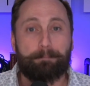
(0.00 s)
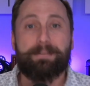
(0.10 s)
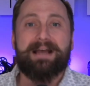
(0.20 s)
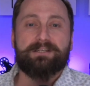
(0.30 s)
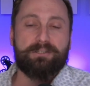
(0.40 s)

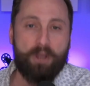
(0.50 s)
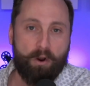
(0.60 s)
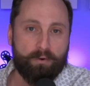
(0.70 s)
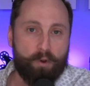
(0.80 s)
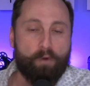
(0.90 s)
best
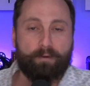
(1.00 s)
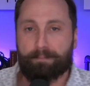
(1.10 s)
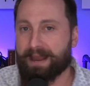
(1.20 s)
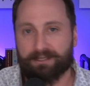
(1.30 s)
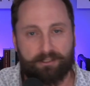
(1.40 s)
known over
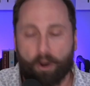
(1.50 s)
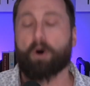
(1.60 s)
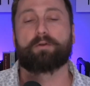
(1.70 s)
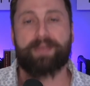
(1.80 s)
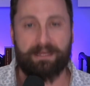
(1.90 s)
best
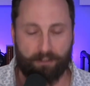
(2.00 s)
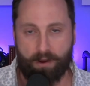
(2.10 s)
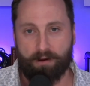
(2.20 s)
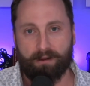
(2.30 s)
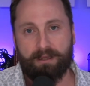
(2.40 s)
all day
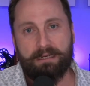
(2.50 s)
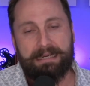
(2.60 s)
long.